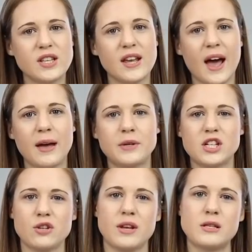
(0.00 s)
thing I would
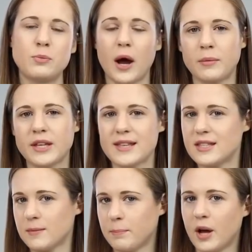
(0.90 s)
do is probably get
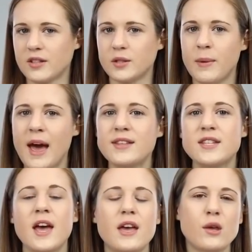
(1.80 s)
some puzzle mats.
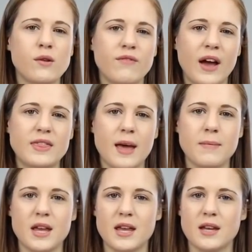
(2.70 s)
You can find them
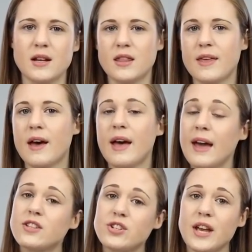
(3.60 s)
in the
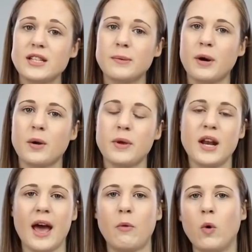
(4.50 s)
exercise department
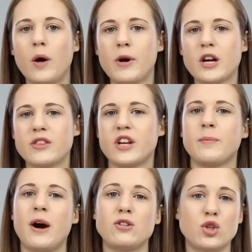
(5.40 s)
at Walmart. They're
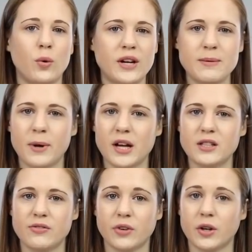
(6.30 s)
about 20
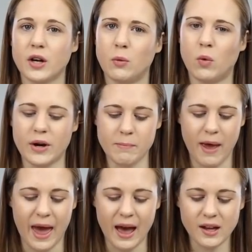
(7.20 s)
bucks for 1
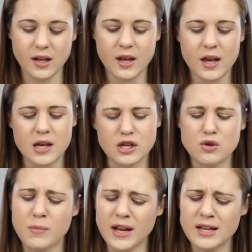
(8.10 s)
pack. You
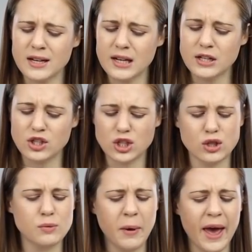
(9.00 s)
might need
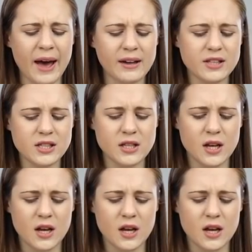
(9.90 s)
2 packs